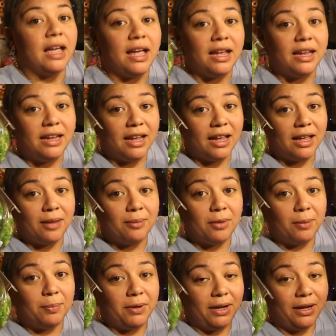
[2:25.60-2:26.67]
I am
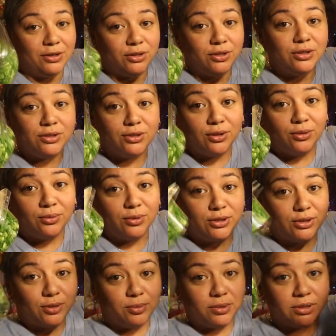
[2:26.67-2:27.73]
a PHer, so
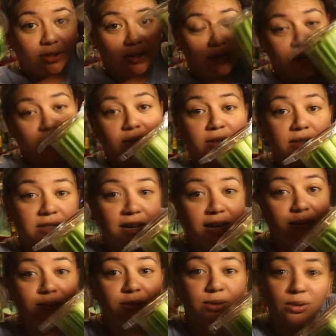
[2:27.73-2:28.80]
we're super exhausted all the
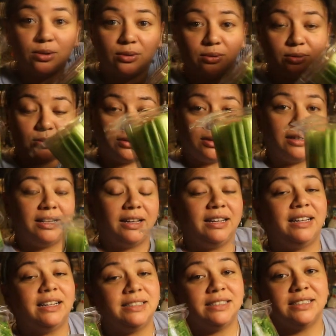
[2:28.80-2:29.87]
time, so
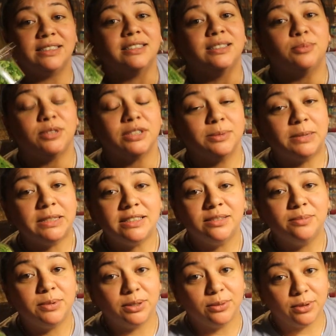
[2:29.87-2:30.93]
yes, this is more
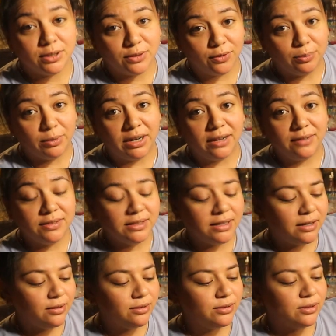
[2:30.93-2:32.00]
expensive, but it works for my
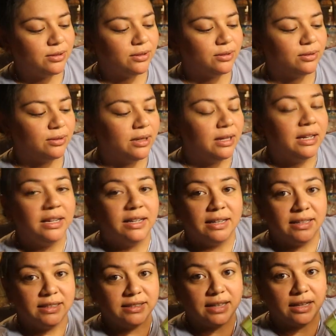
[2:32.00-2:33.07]
lifestyle. So
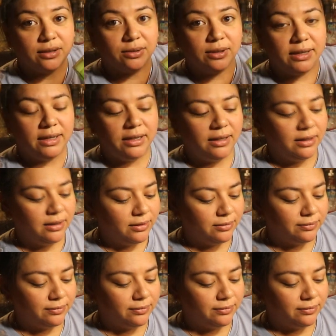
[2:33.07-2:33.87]
celery,